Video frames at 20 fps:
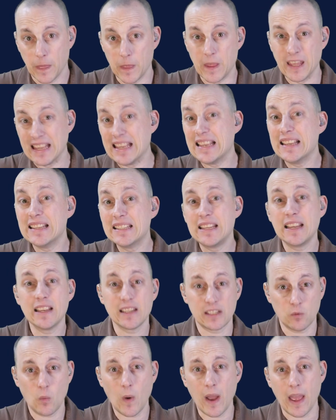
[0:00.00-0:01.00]
The
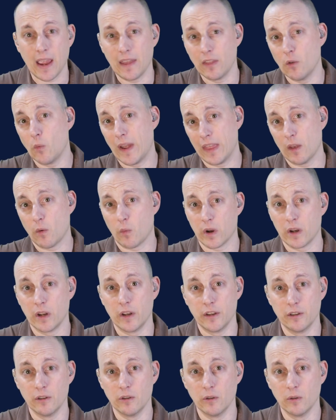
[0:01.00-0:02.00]
easiest way, and the way that we're
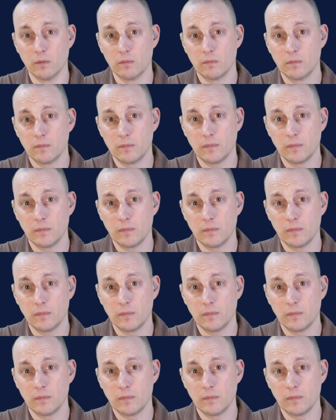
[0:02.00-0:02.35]
going to do